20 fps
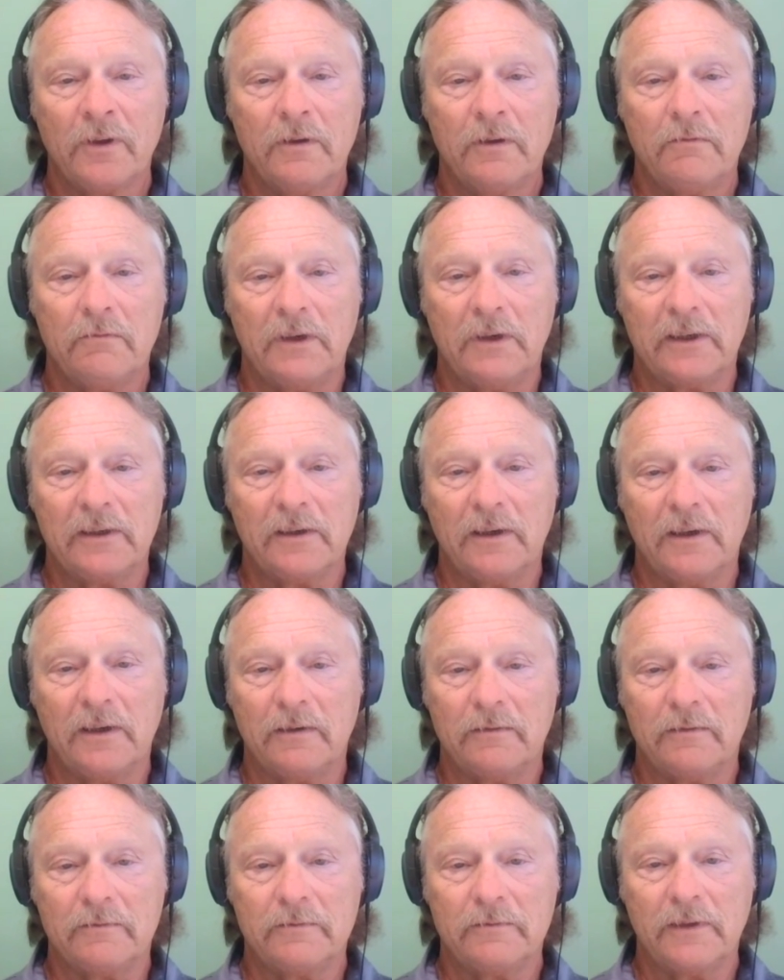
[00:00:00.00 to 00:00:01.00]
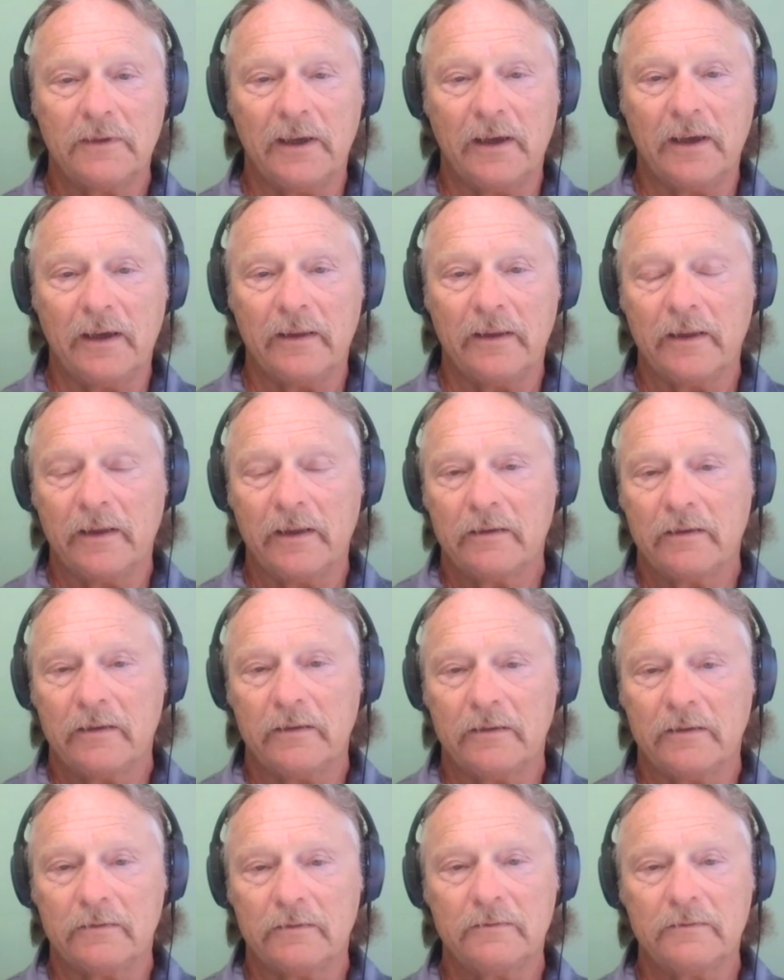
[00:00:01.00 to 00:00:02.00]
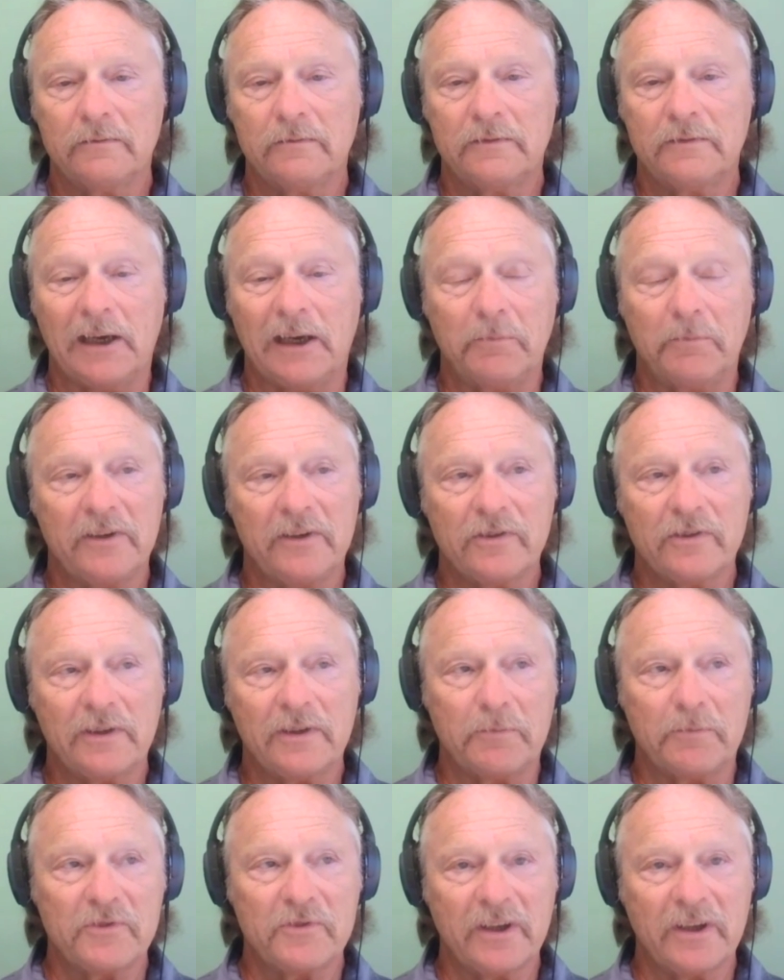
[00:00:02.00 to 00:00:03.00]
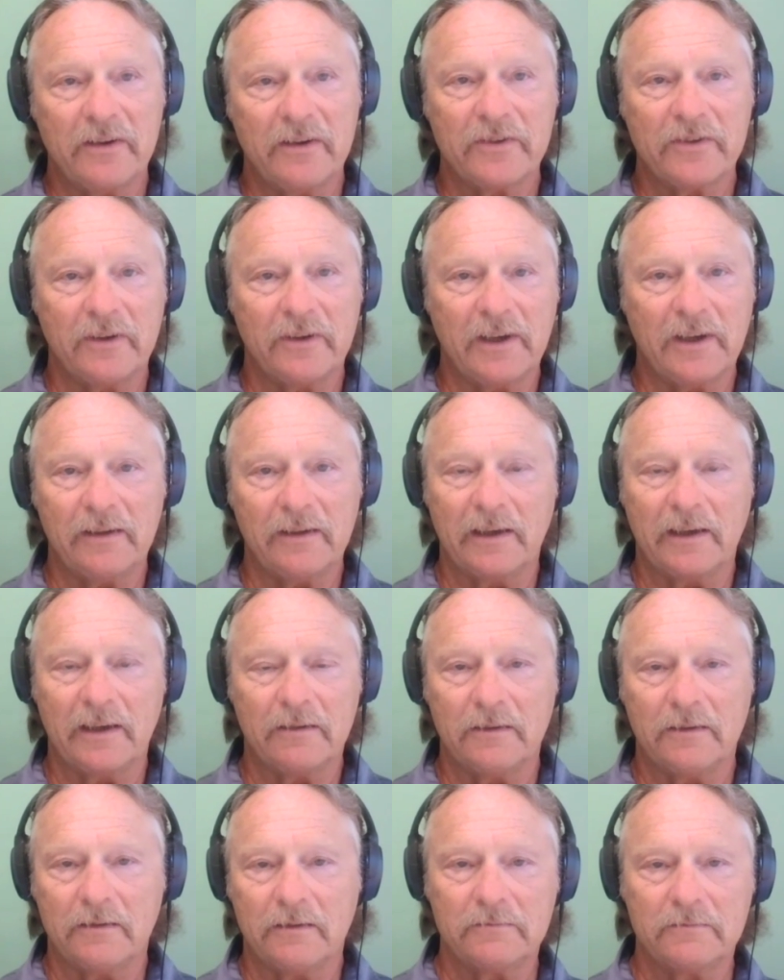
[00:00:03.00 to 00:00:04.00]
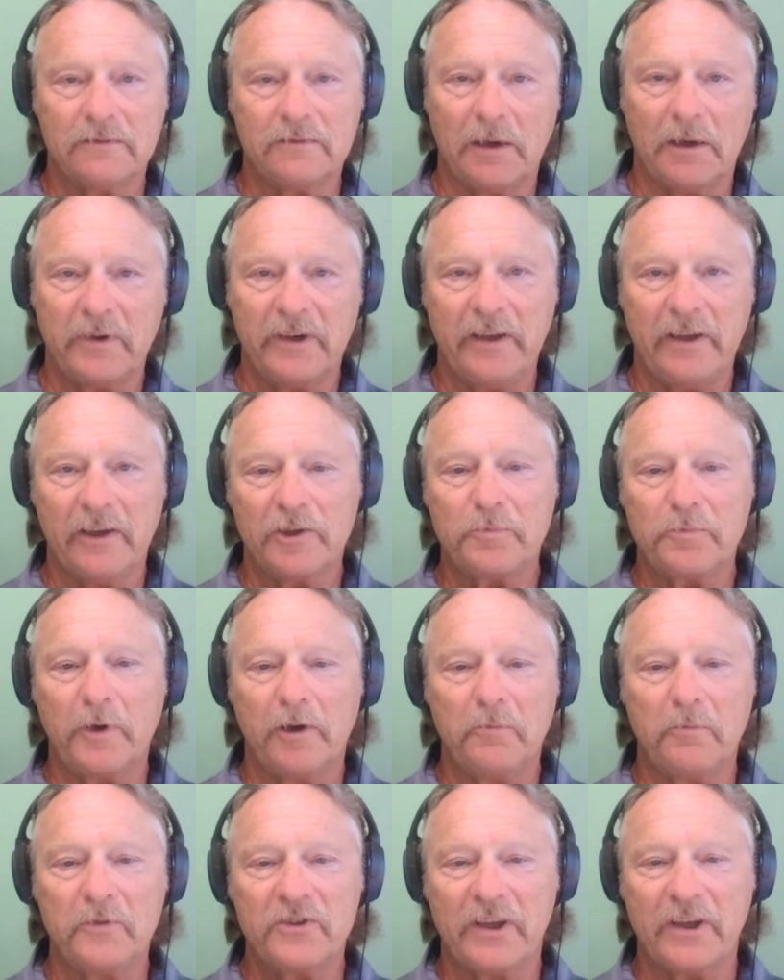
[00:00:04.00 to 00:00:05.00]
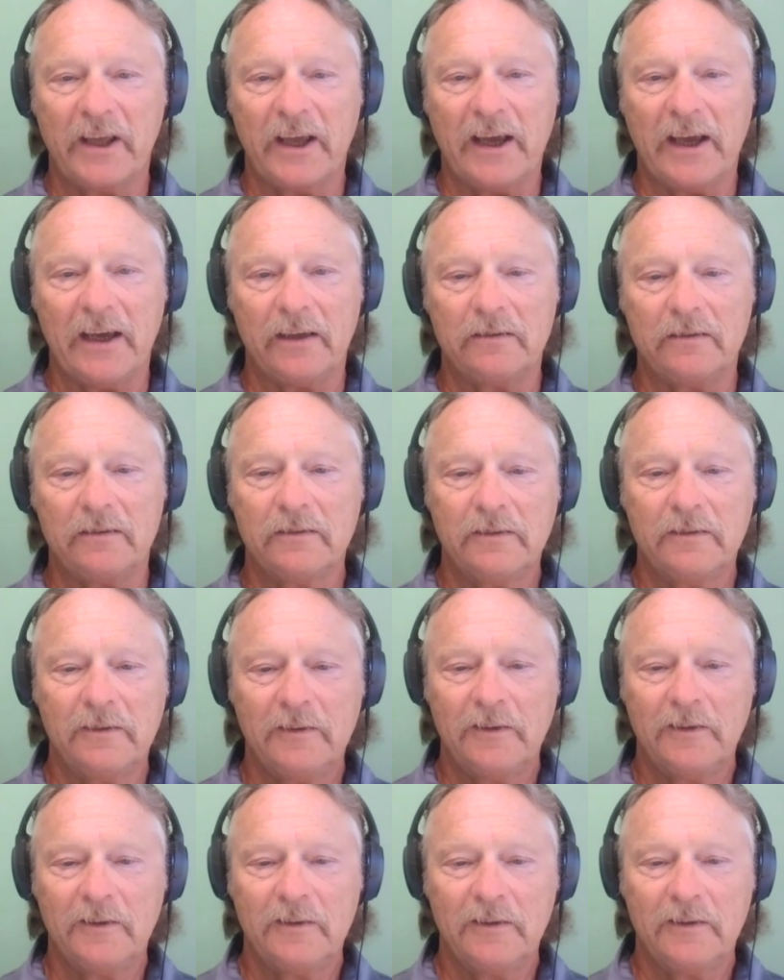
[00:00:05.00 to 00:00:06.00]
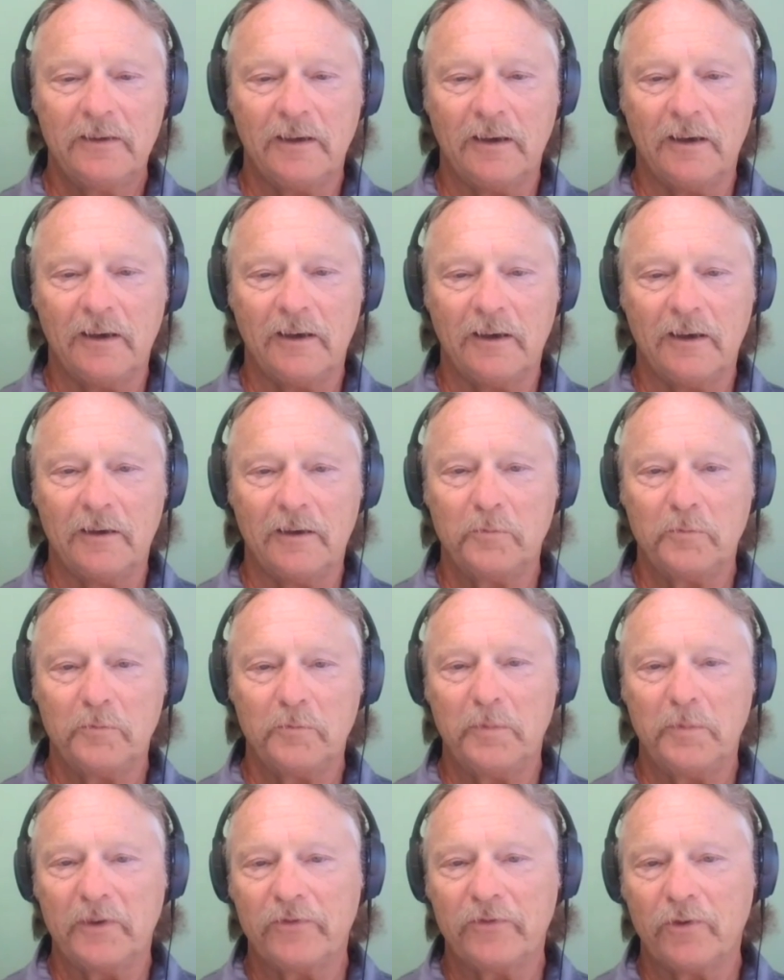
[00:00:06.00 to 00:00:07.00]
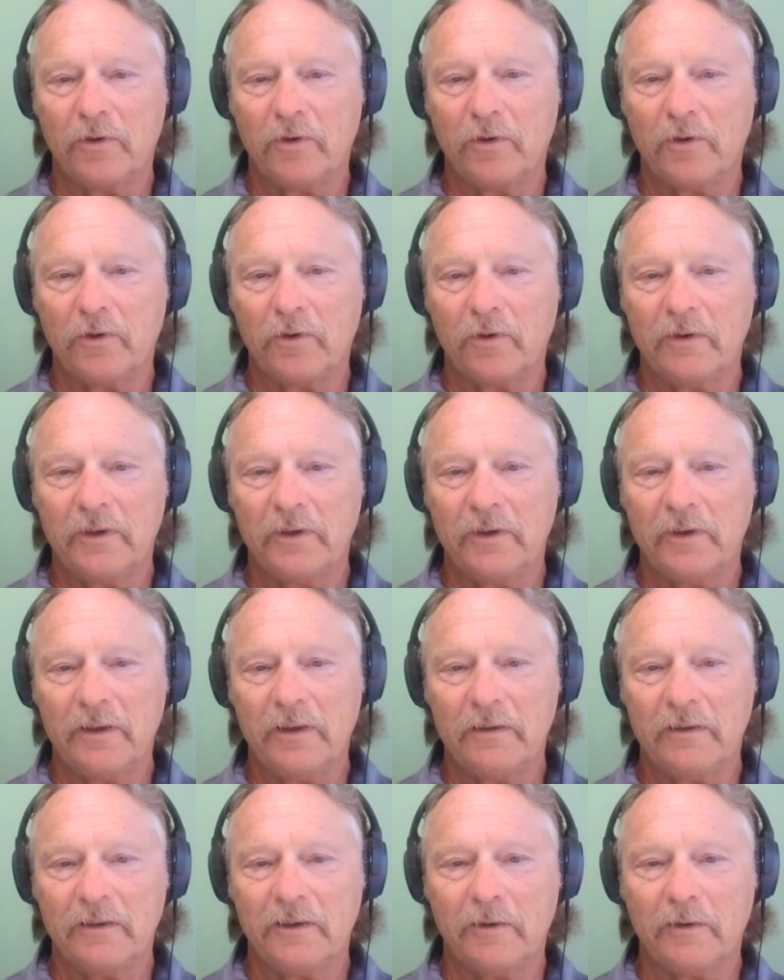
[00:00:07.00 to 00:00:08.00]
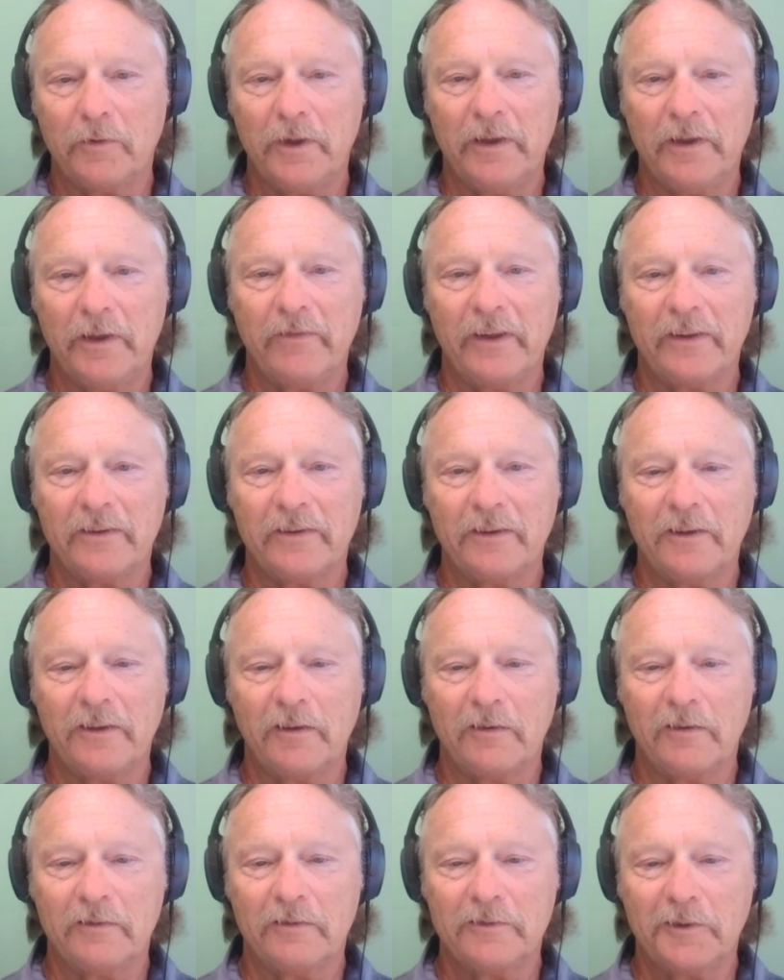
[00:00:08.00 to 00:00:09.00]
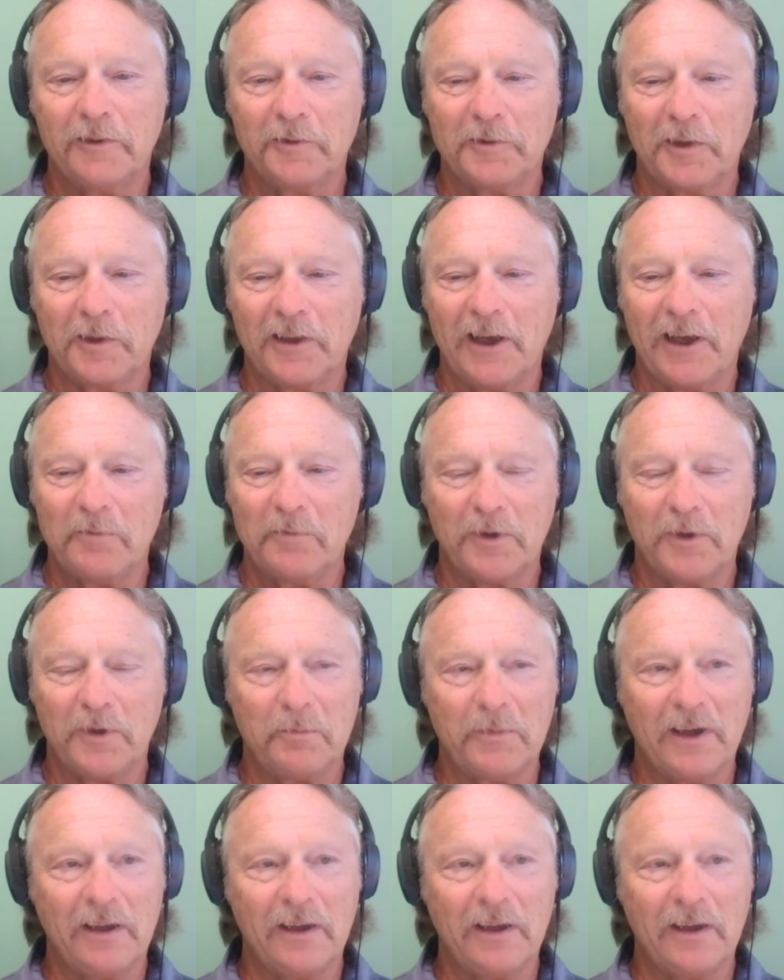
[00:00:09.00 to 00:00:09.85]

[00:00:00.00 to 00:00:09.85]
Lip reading: Right. I think, Thomas Edison, I don't know how many experiments he had before he invented the light bulb.